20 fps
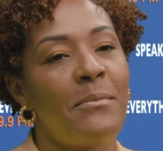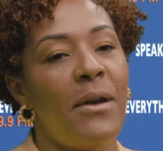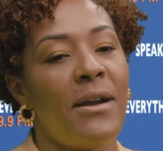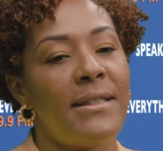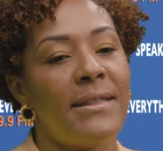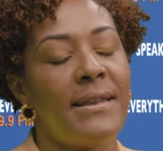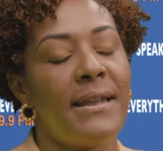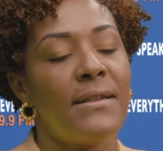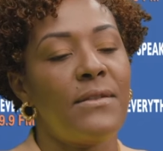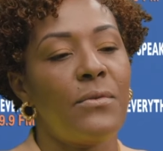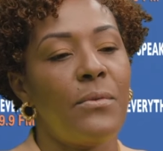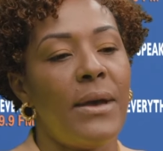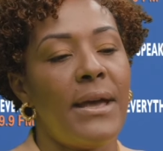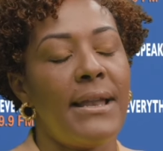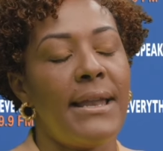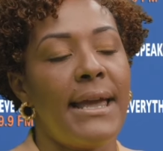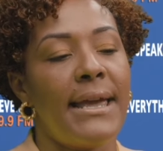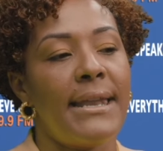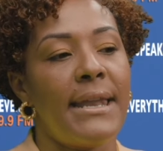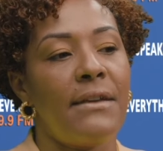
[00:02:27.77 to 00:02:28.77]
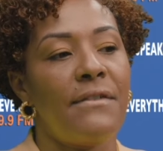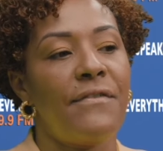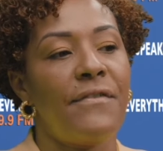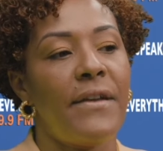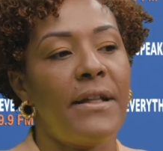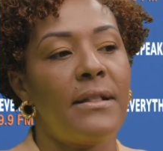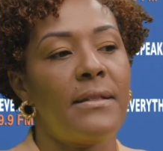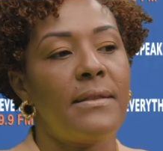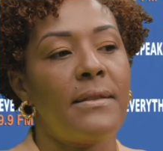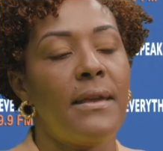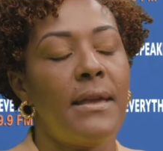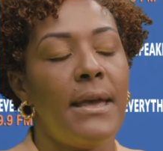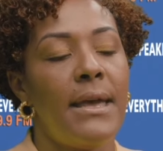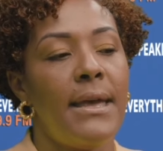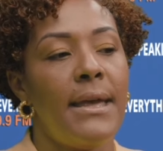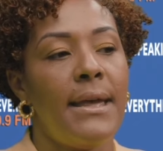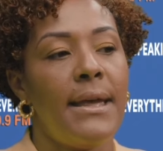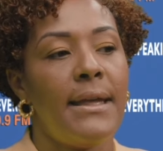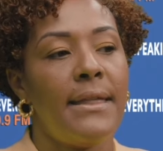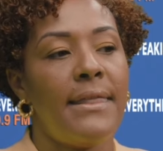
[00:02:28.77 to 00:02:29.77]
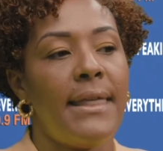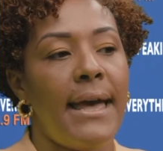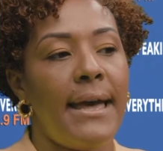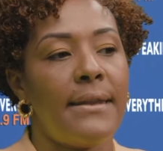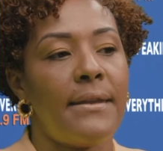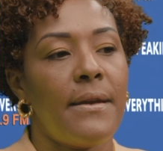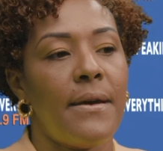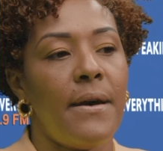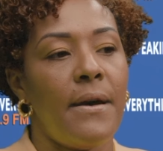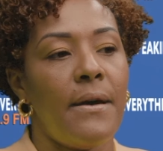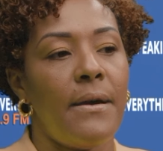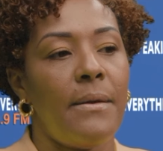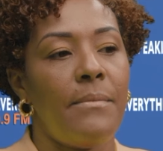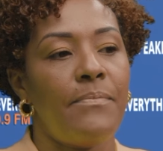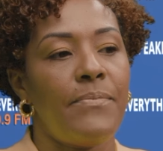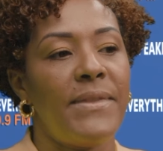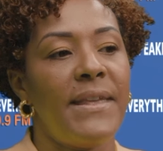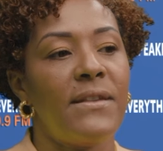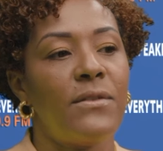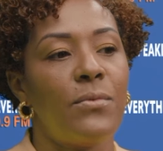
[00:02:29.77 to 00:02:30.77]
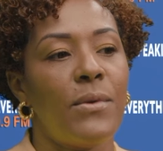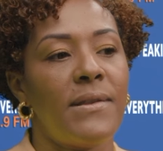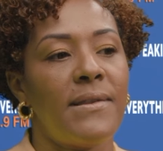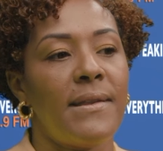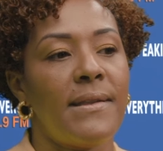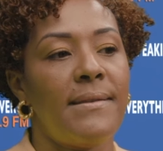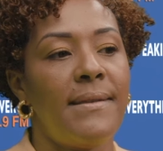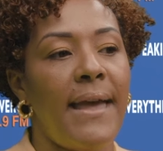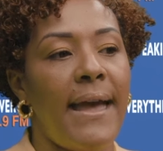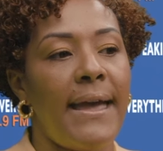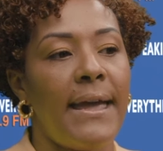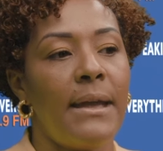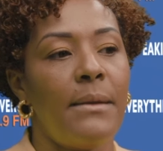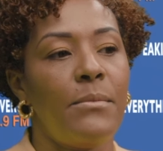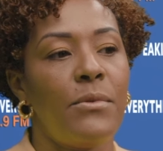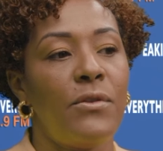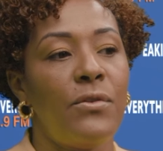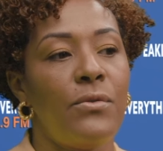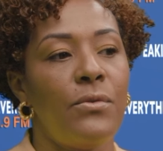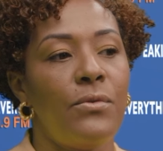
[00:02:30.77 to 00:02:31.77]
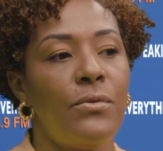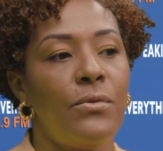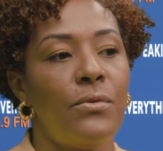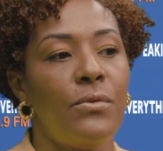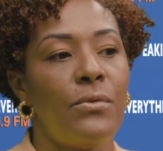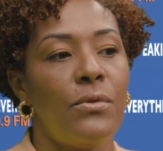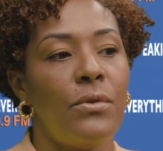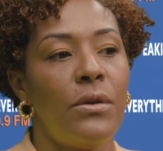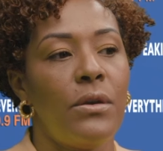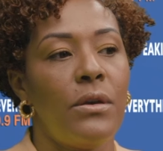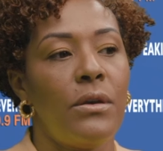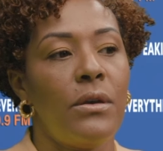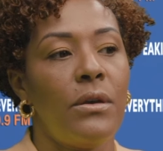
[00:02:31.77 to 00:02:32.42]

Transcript: Martin as well. And I felt that this was a time to